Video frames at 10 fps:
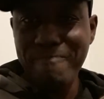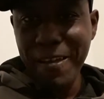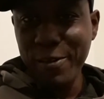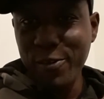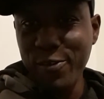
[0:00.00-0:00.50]
I
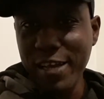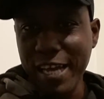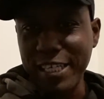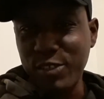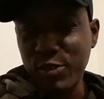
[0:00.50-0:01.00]
know you
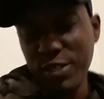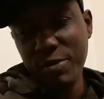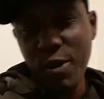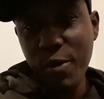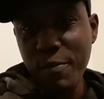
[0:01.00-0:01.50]
guys
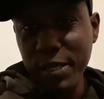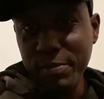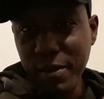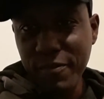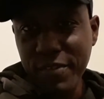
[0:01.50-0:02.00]
gonna miss
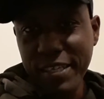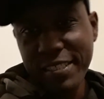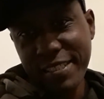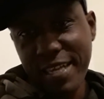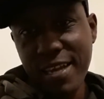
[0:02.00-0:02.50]
my
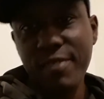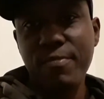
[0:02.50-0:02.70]
face now.